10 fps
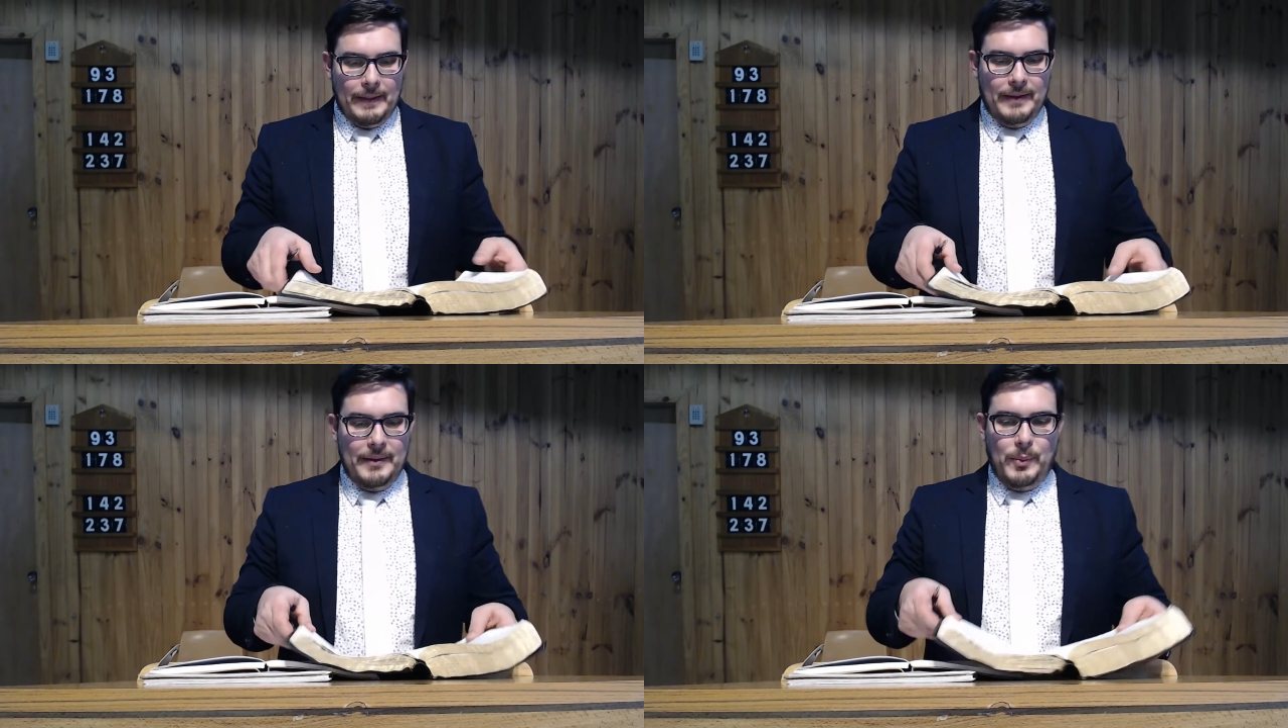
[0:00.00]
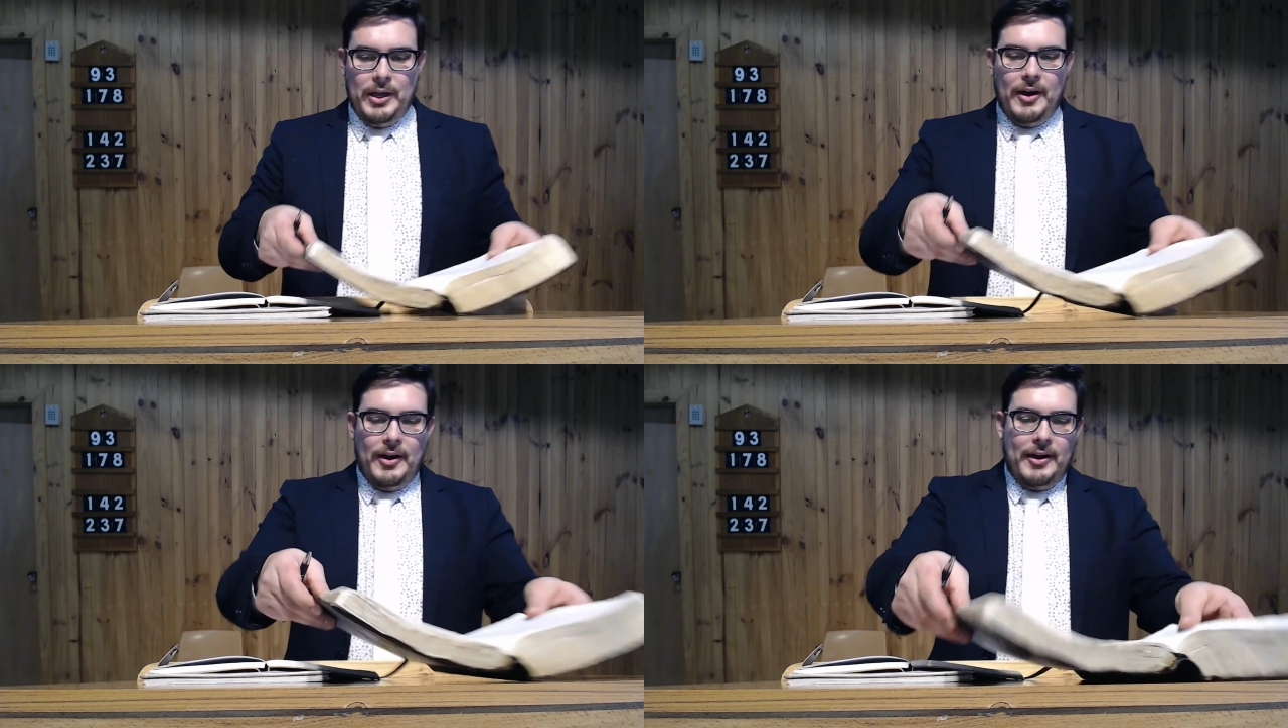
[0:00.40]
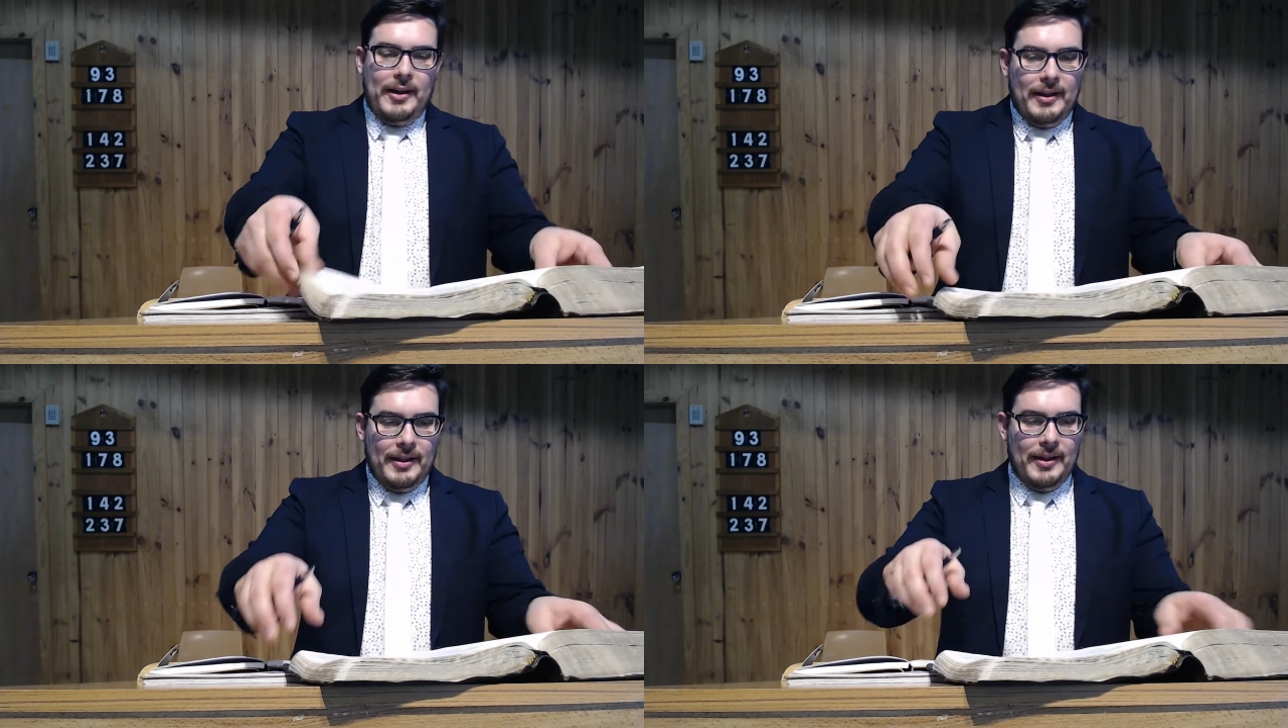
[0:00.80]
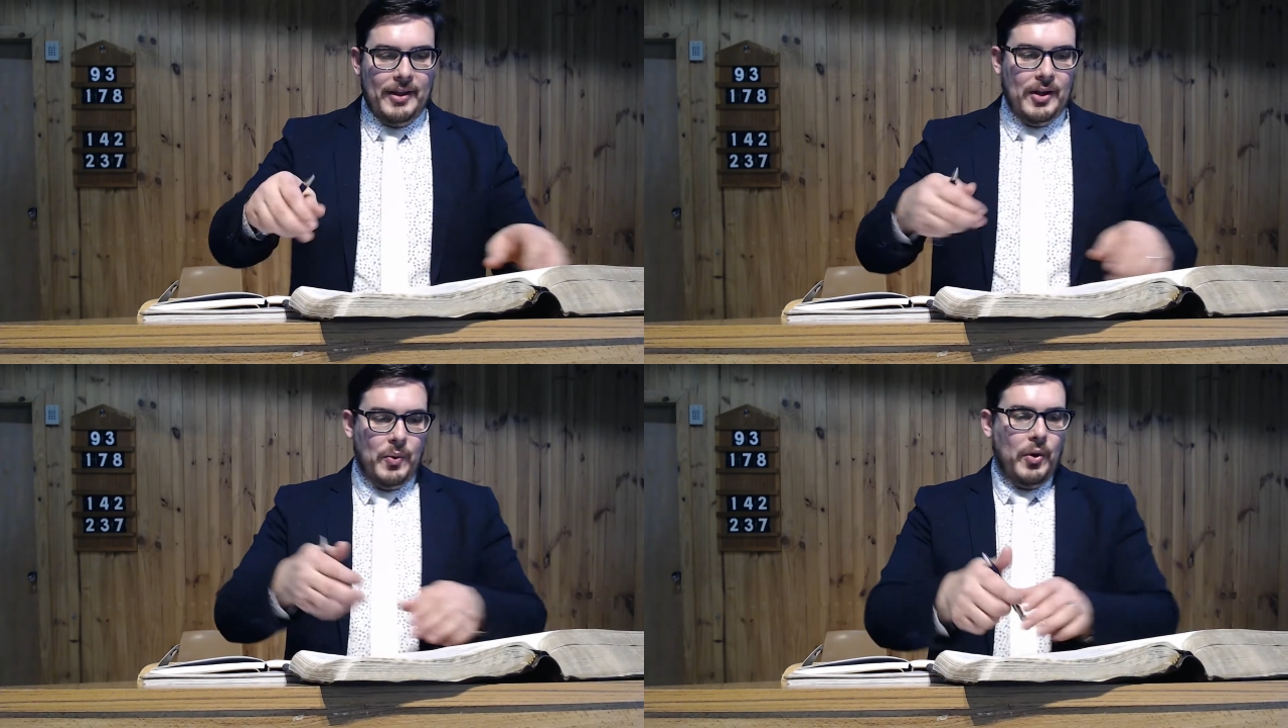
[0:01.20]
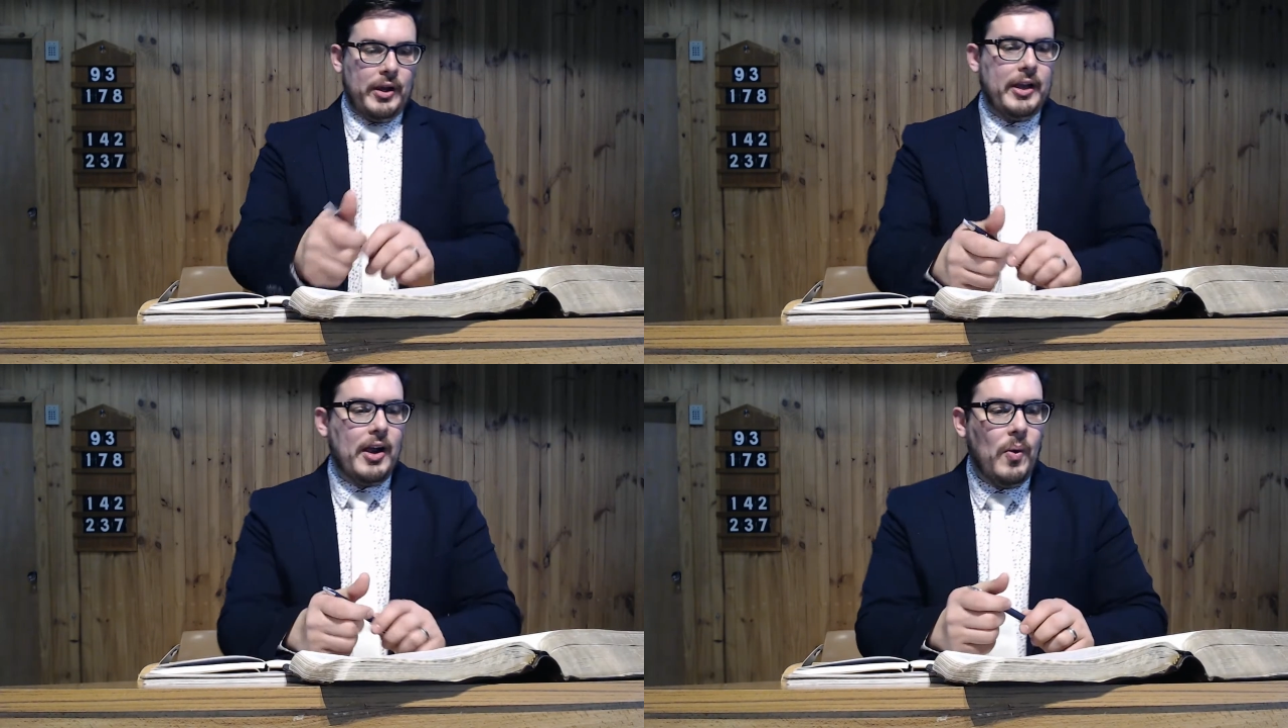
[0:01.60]
We are
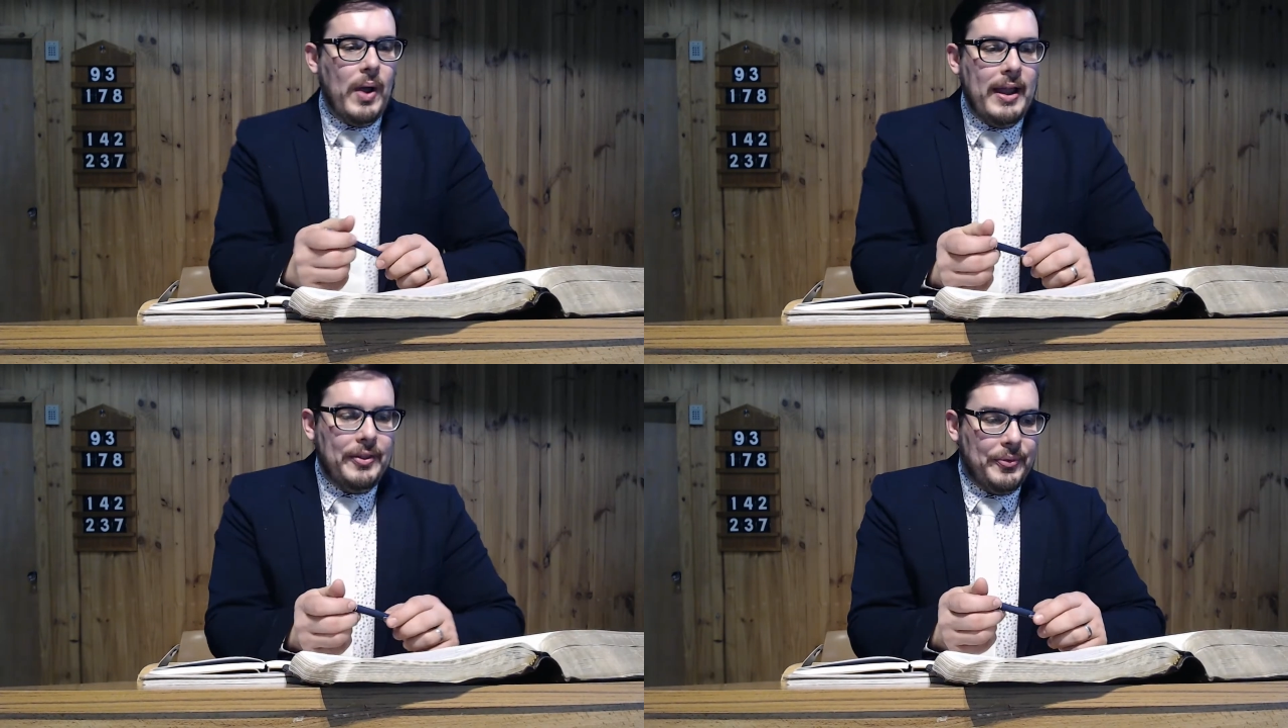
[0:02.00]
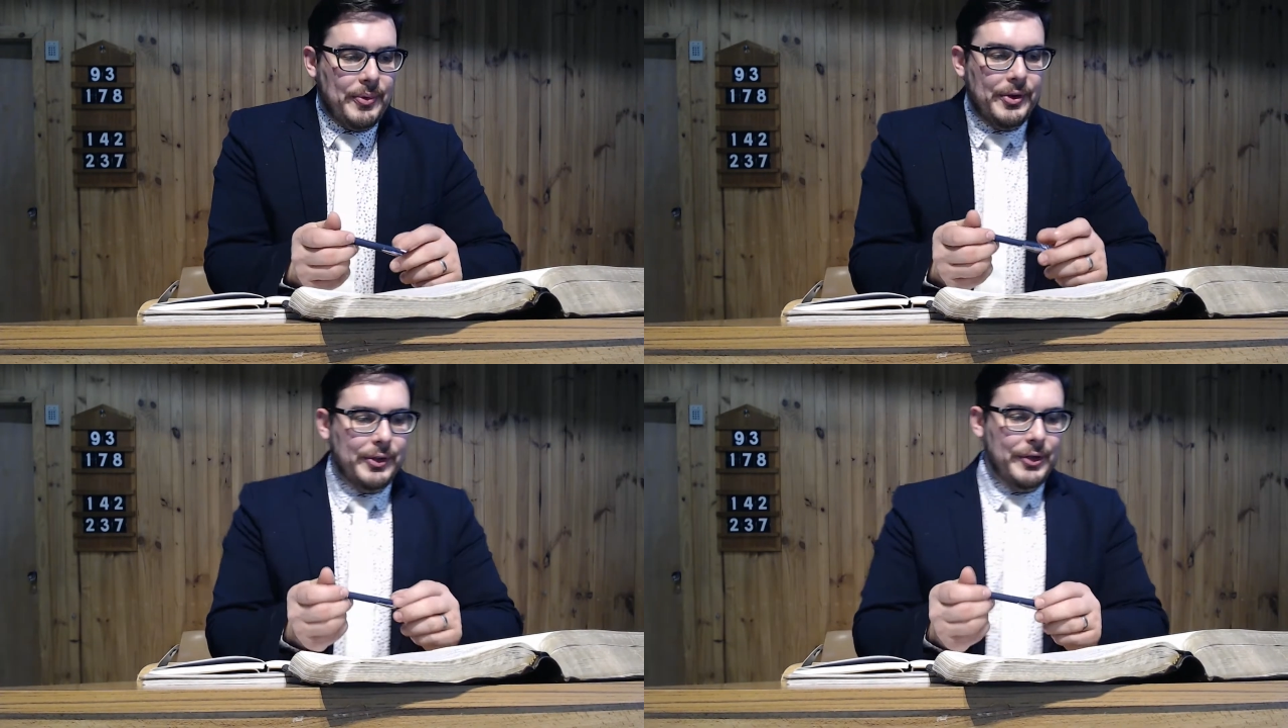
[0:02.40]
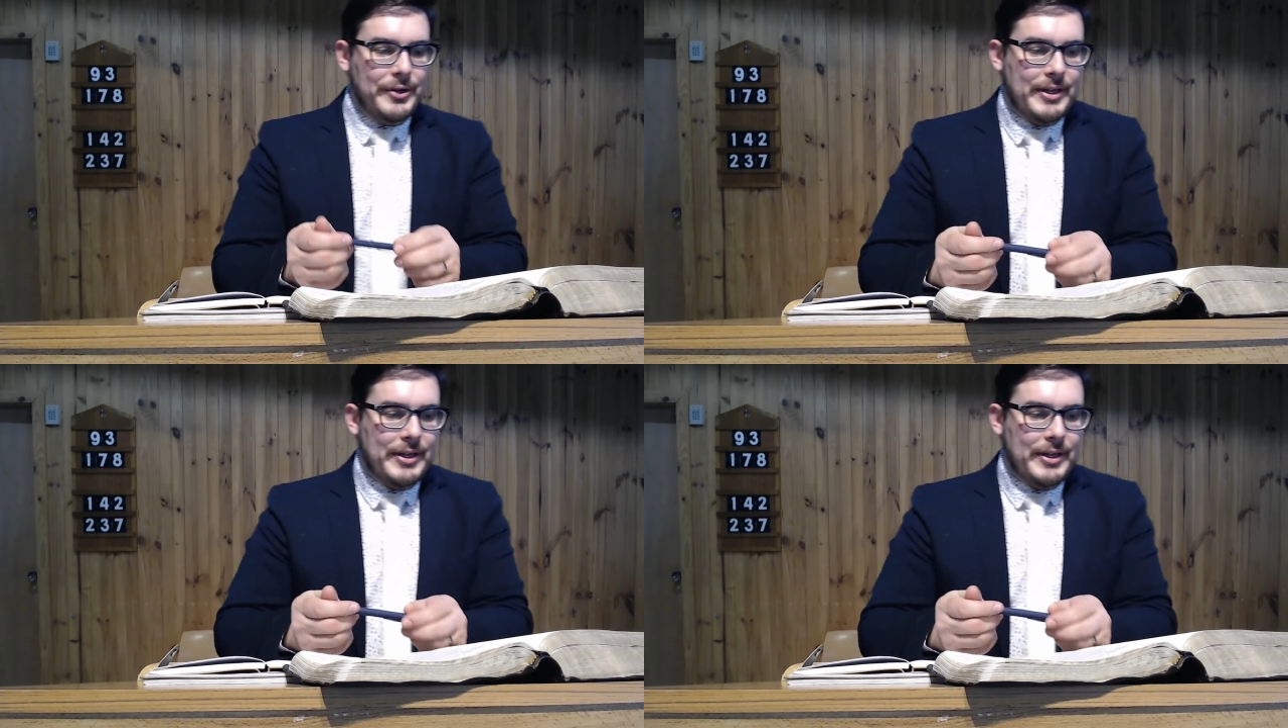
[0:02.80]
working our way through Luke,